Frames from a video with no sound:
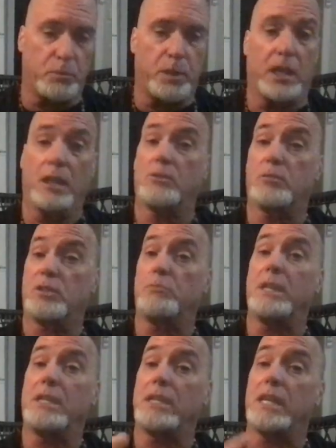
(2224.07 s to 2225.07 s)
beings, which
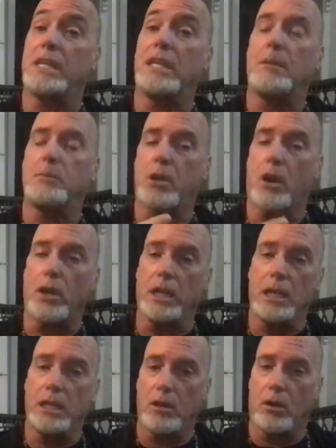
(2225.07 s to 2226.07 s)
means he keeps our
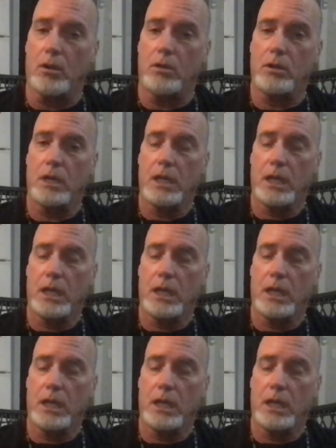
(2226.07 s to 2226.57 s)
ego